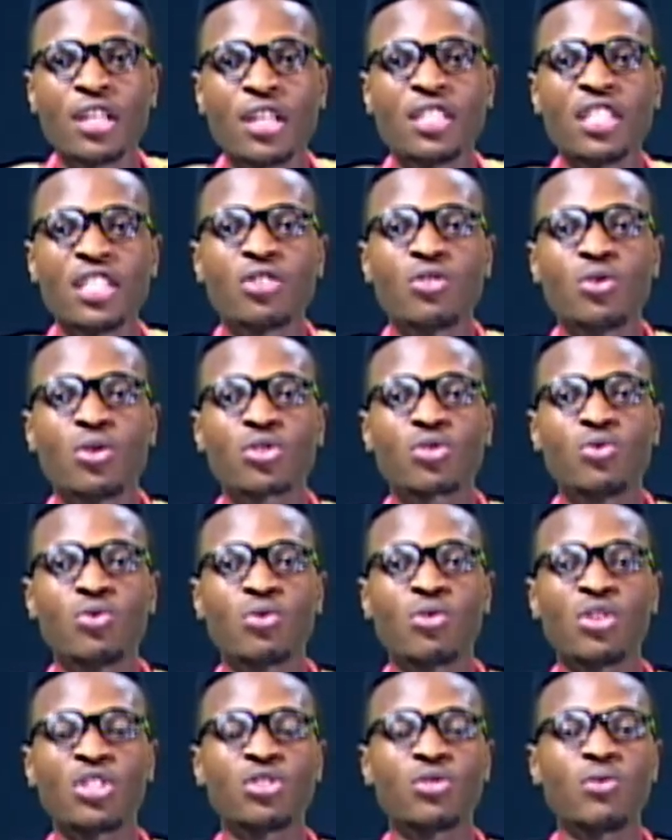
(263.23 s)
They go
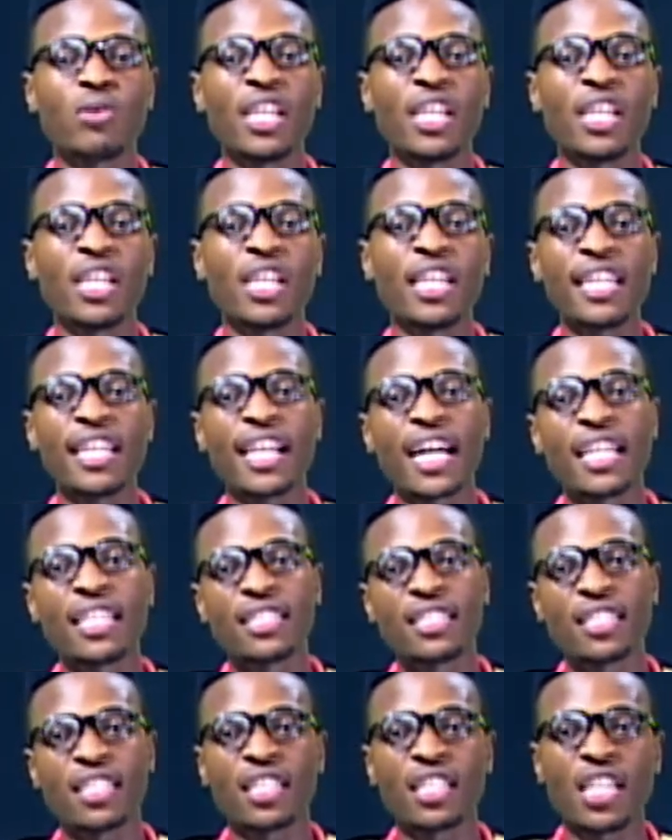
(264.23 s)
school, go to do any kind
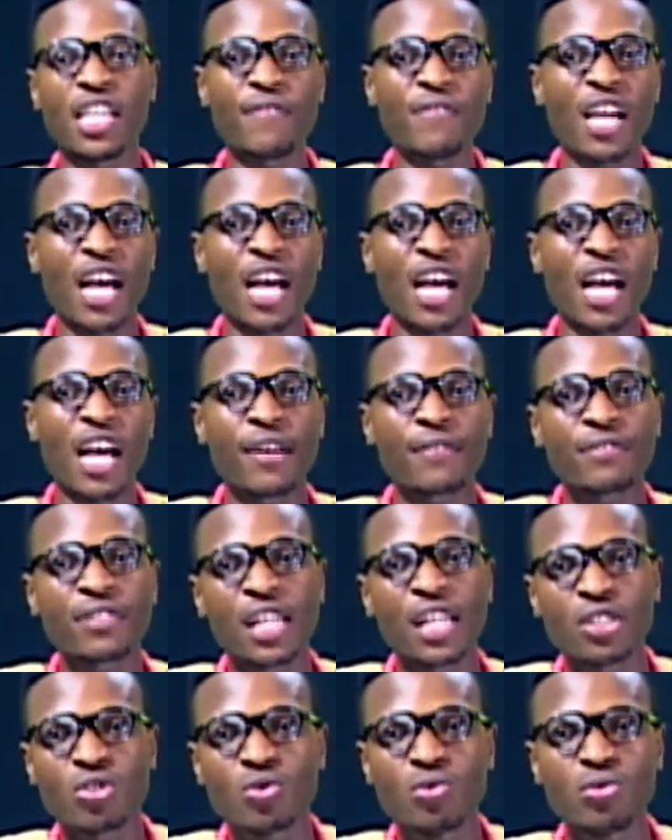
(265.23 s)
of thing. Even
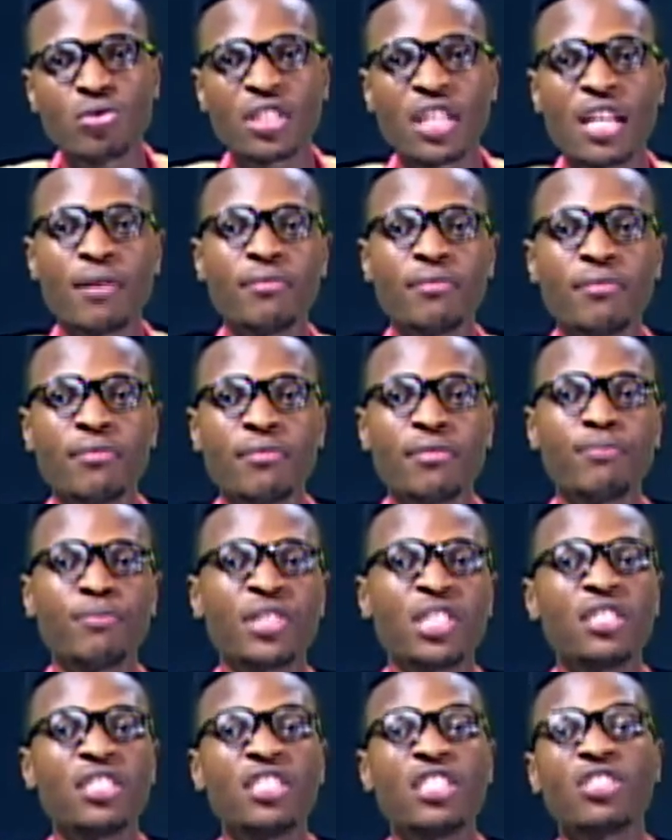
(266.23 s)
after schools them,
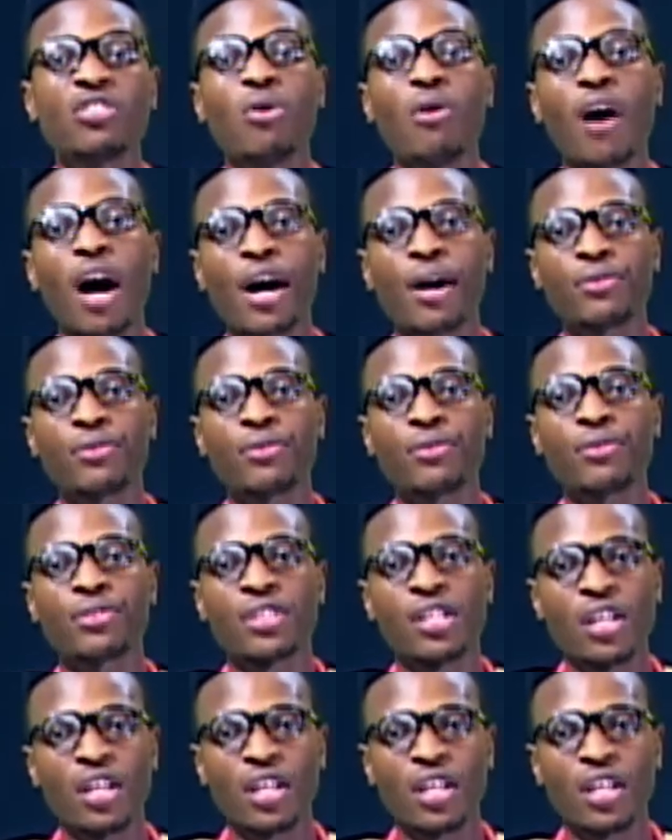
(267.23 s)
picking they need to go house.